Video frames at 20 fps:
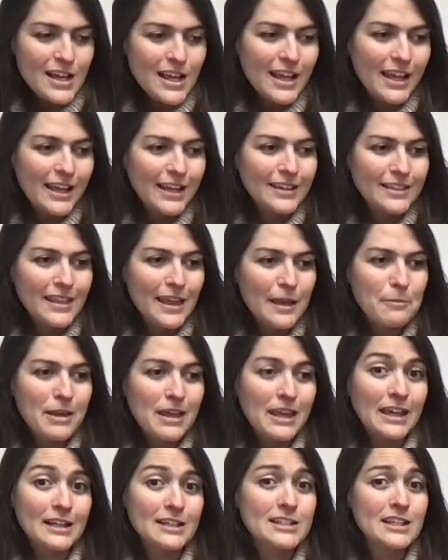and they
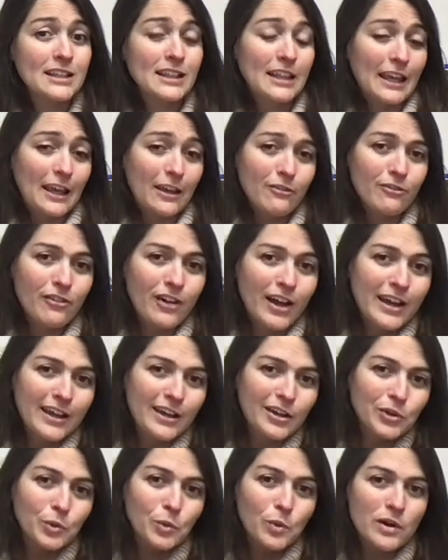began to leave, I
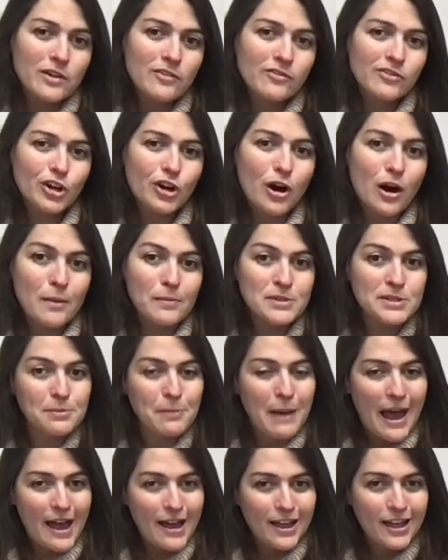held one of their arms
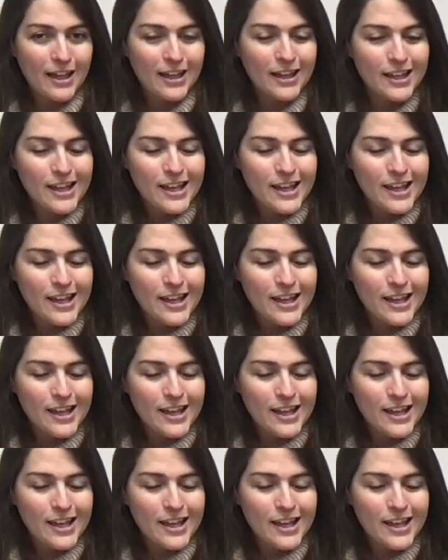back